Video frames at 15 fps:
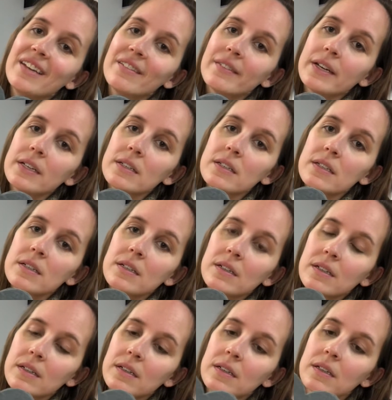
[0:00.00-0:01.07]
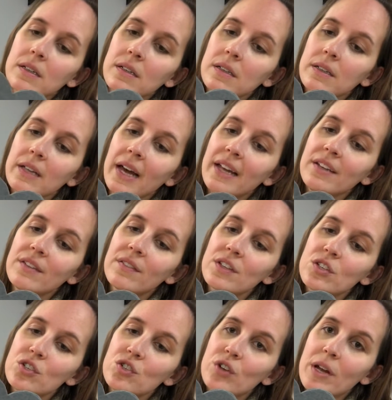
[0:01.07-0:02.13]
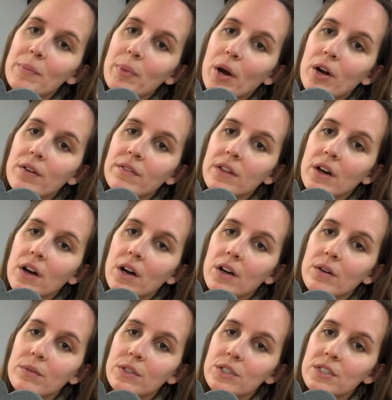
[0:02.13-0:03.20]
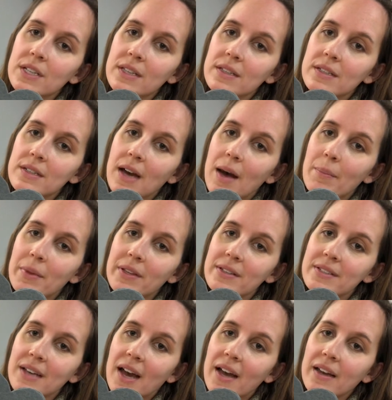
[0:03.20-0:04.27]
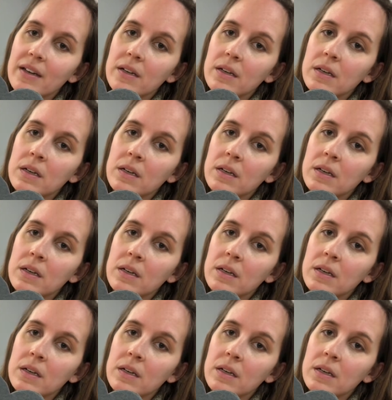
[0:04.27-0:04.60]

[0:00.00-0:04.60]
of it, the end of the straight part of the heart, which is at the top of the side.